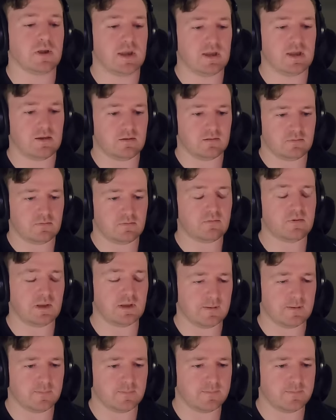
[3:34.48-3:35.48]
It's the fourth
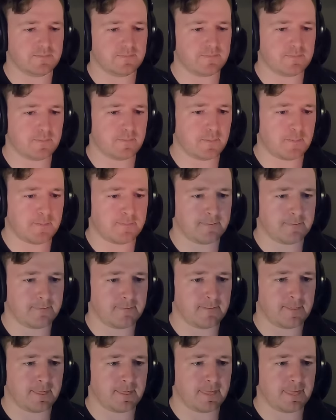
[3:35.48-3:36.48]
most attended
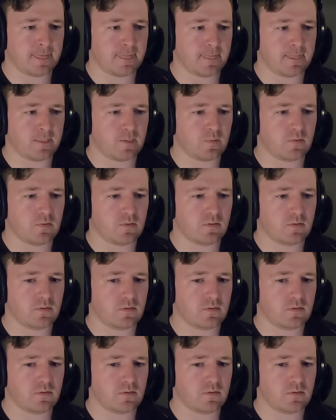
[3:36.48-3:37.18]
sport in the world.